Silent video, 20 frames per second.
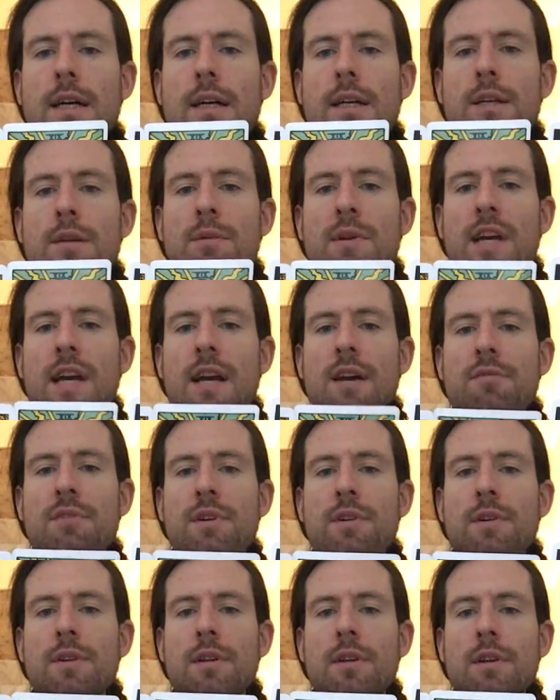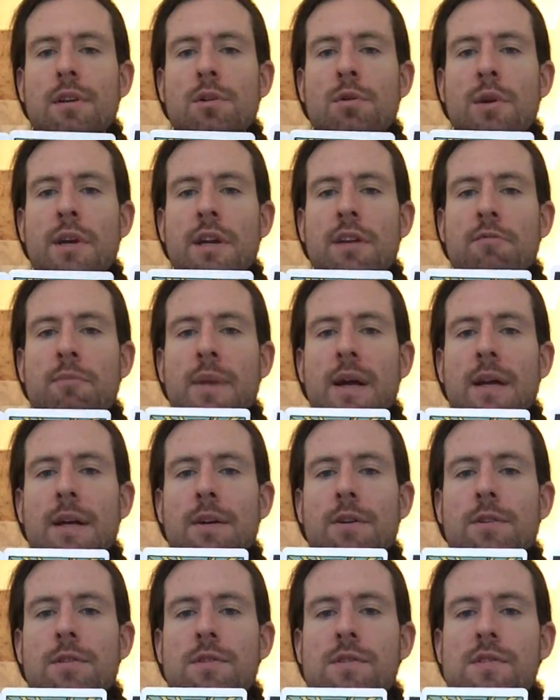We have here the Queen of
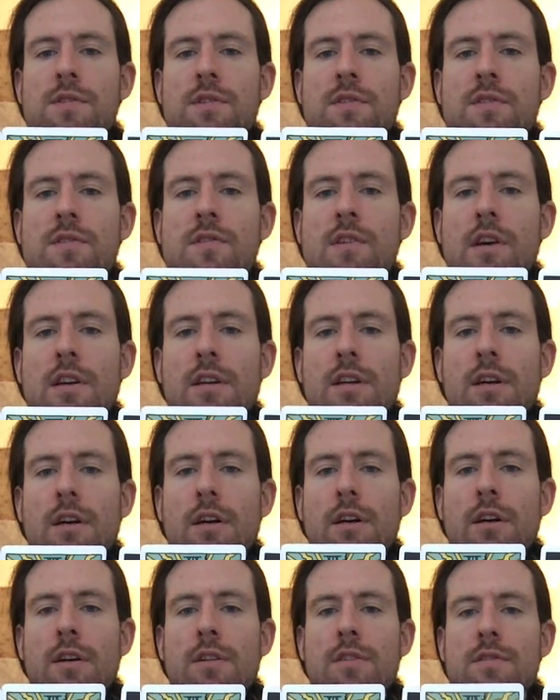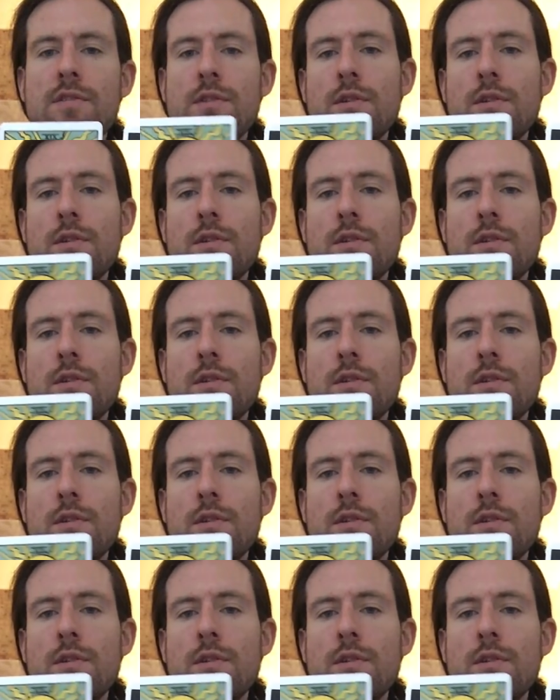Pentacles, the Sun card.